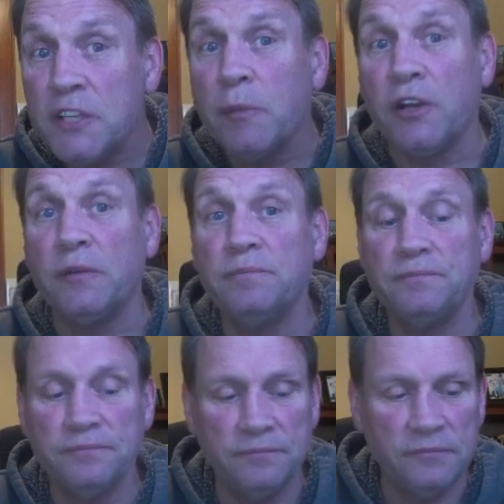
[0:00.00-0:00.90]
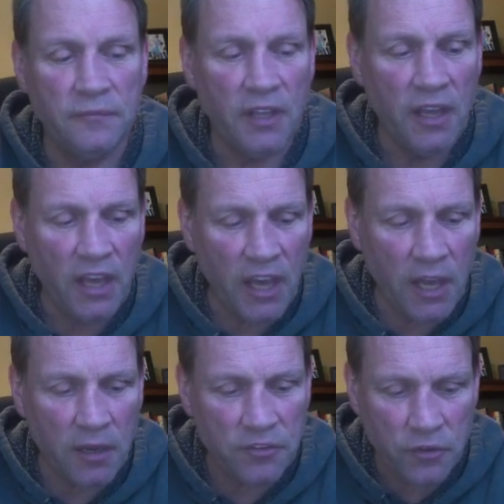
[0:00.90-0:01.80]
similar
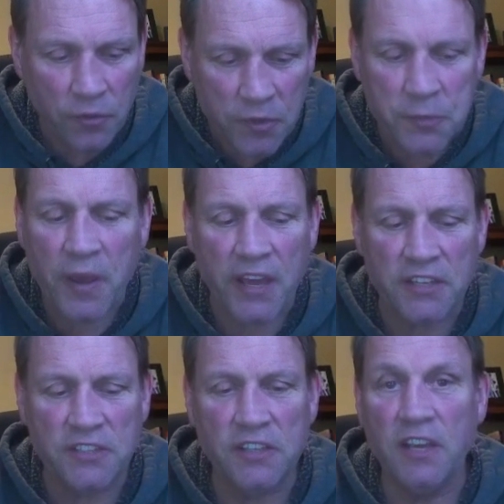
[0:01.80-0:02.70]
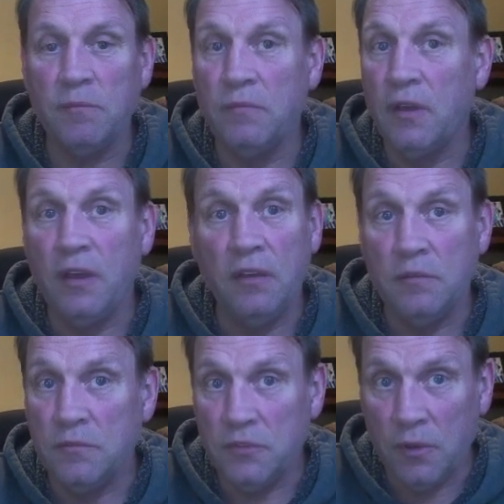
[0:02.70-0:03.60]
in certain respects.
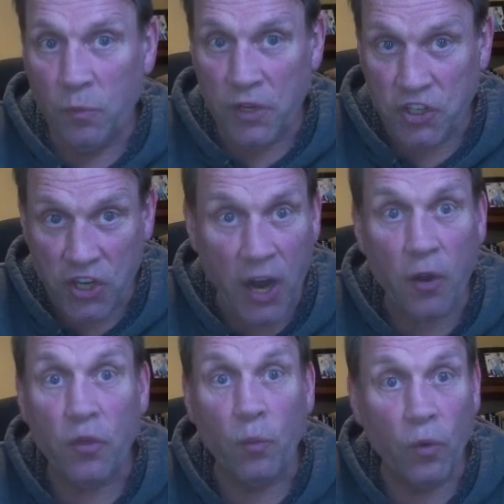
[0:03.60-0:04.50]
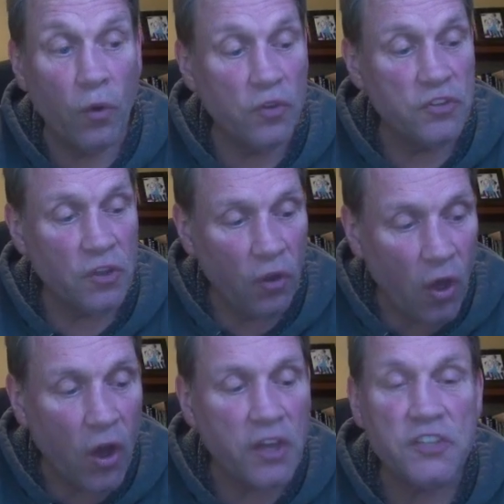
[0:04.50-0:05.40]
We share the world's
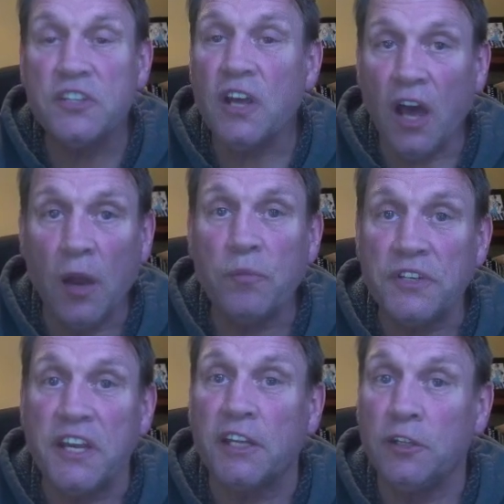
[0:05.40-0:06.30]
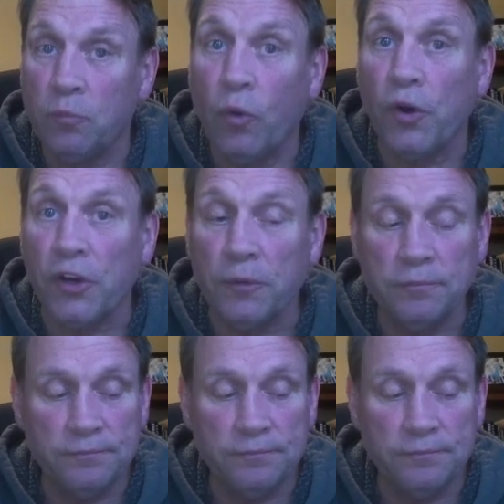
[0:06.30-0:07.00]
longest unprotected border.